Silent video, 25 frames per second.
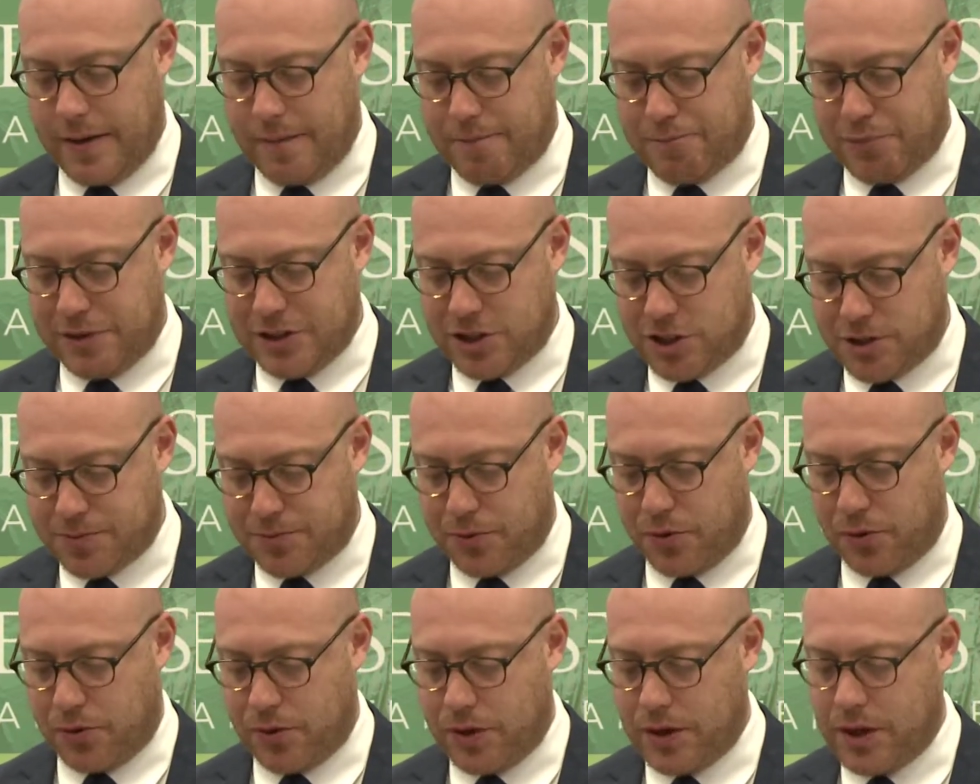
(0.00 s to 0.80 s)

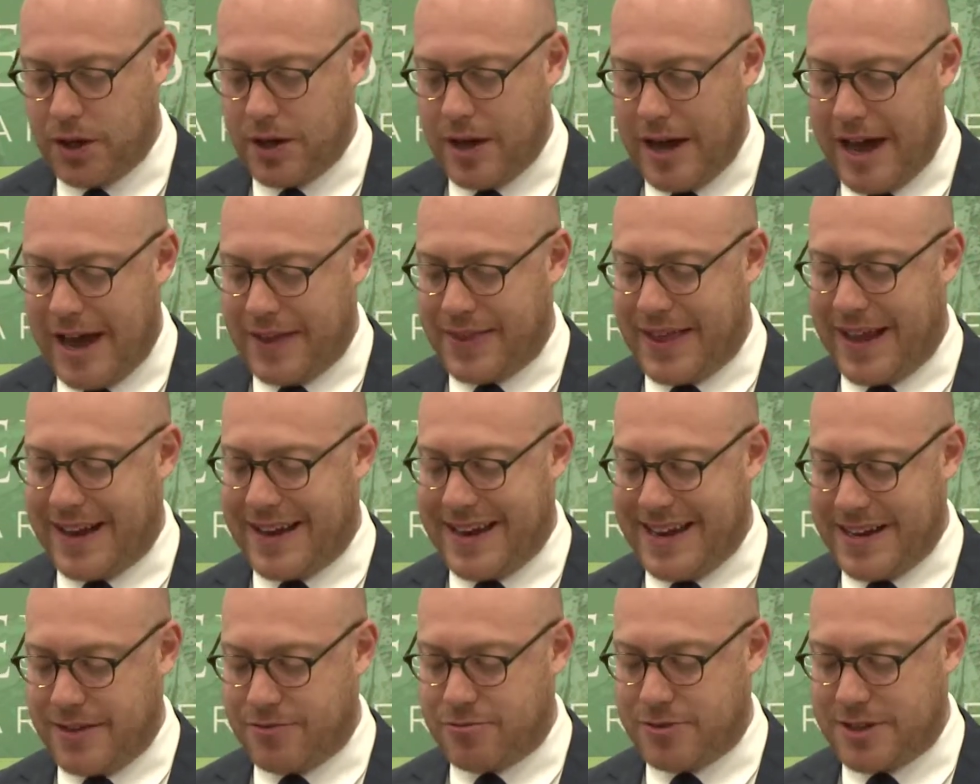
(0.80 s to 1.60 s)
principle, and that
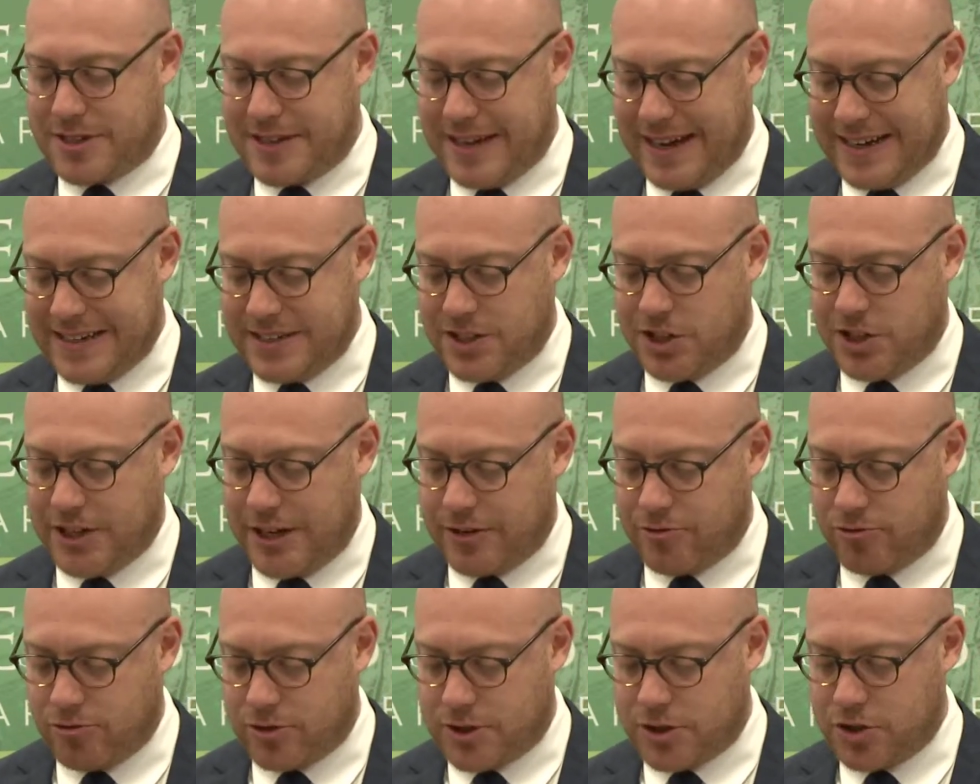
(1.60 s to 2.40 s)
it retained
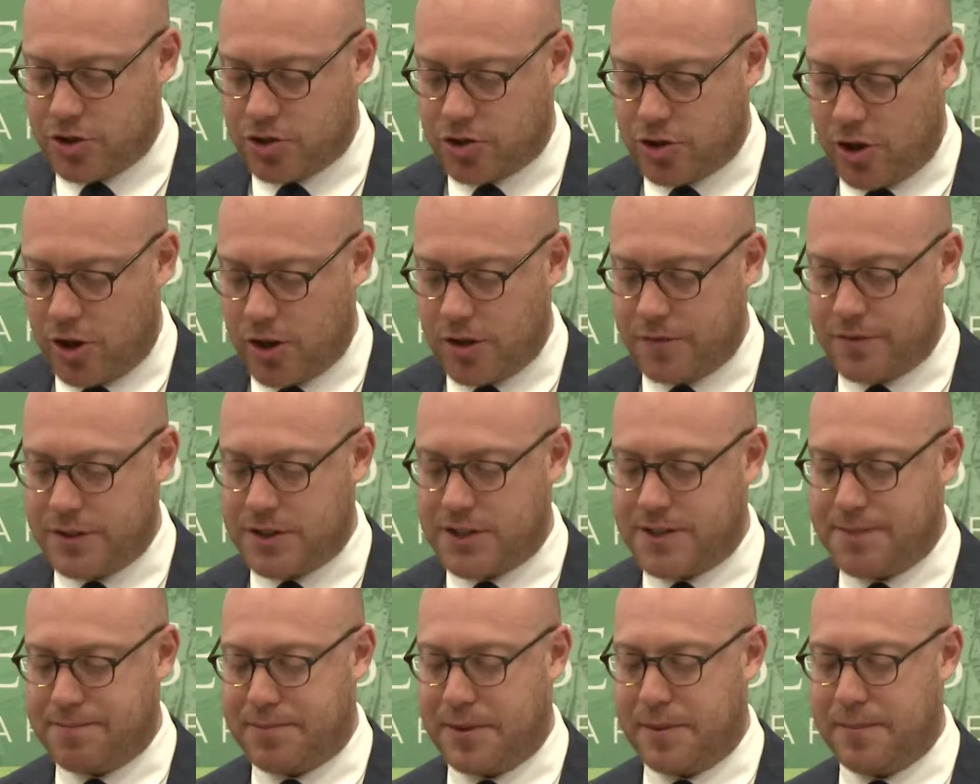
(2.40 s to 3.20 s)
general control of
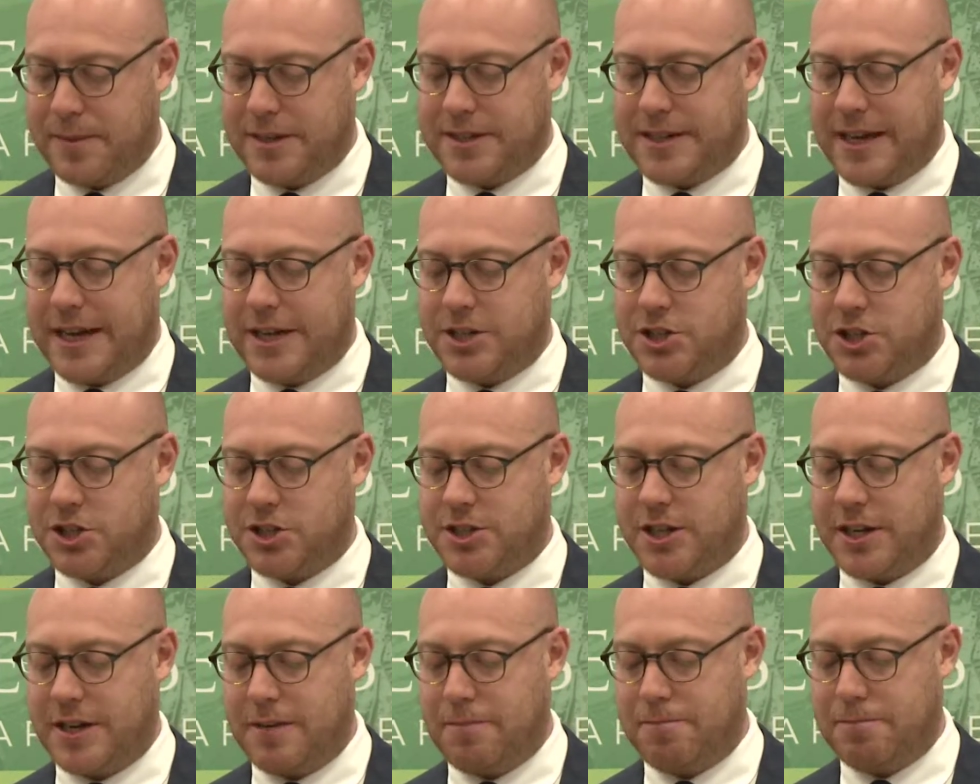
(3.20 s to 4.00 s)
its
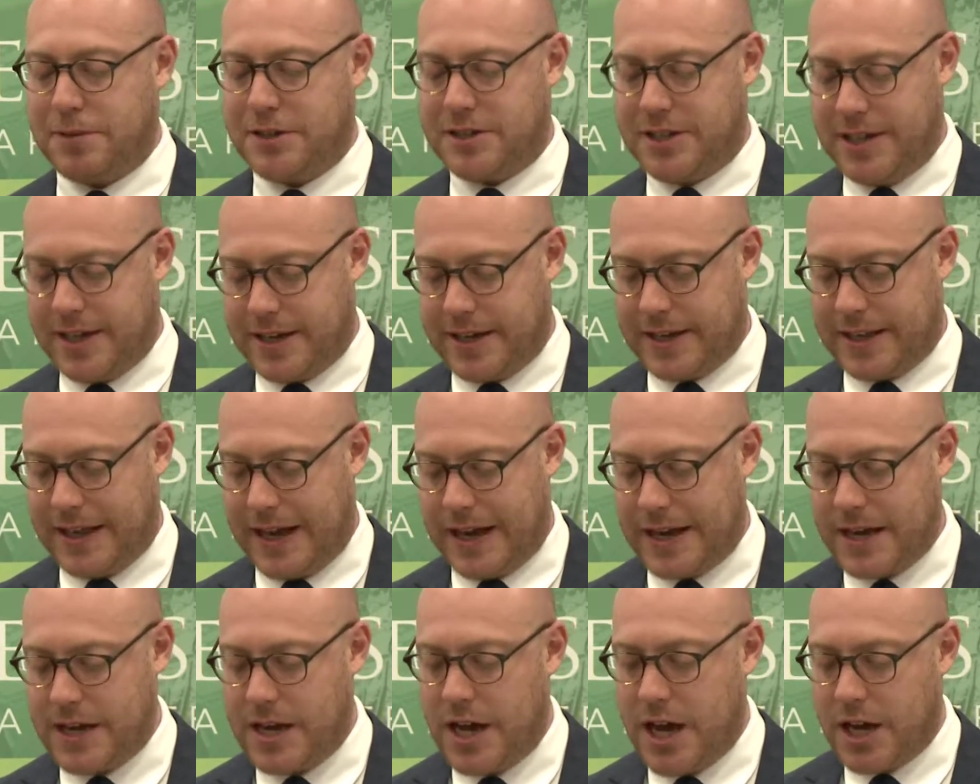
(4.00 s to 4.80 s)
implementation and, in
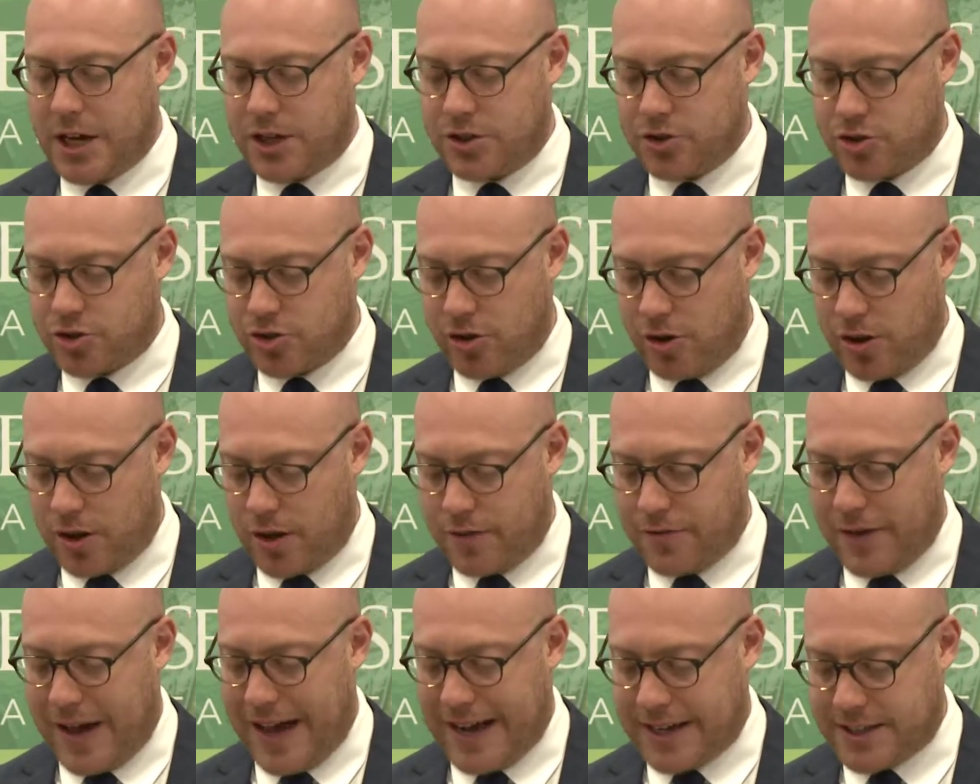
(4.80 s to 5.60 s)
particular, control
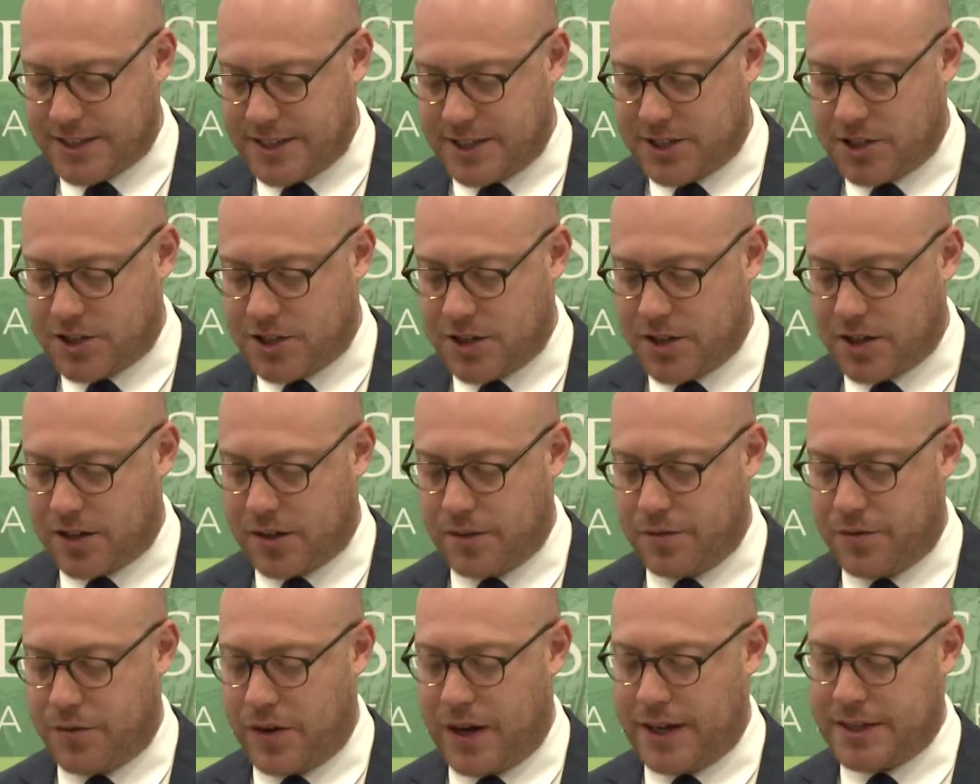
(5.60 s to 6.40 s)
over access to the
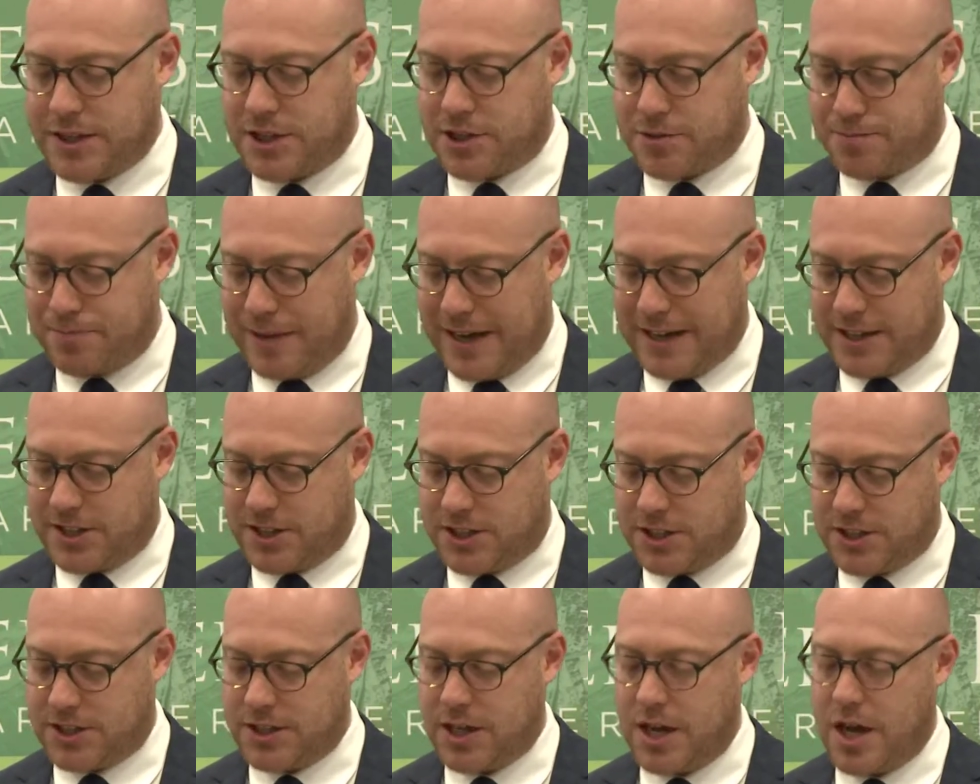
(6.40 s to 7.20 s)
confined
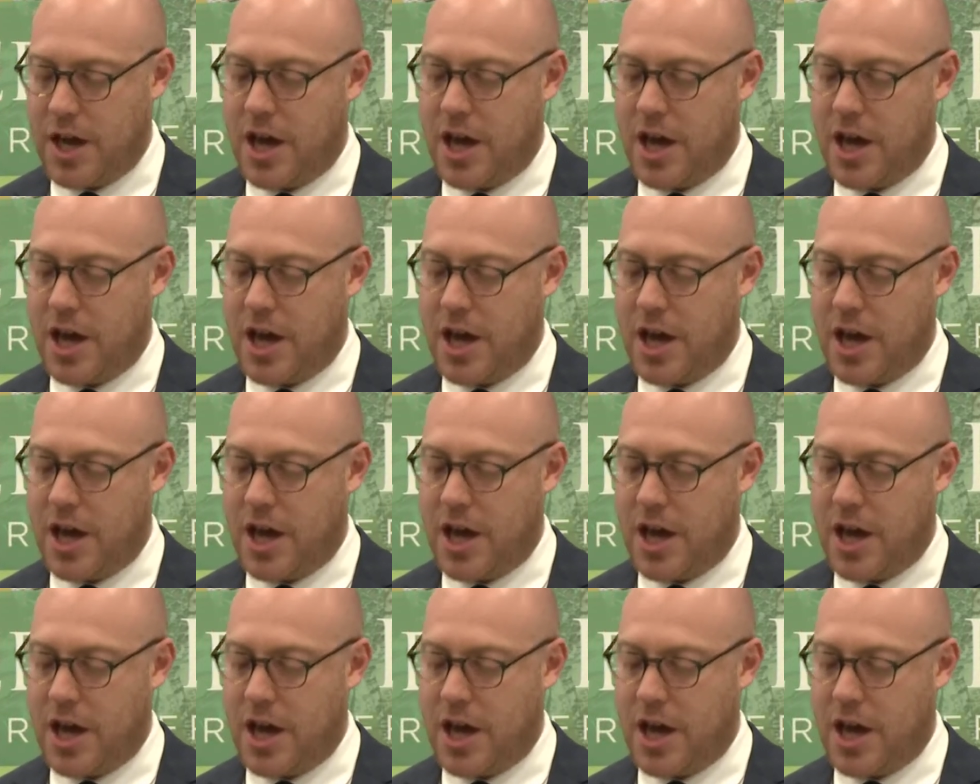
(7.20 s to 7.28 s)
space.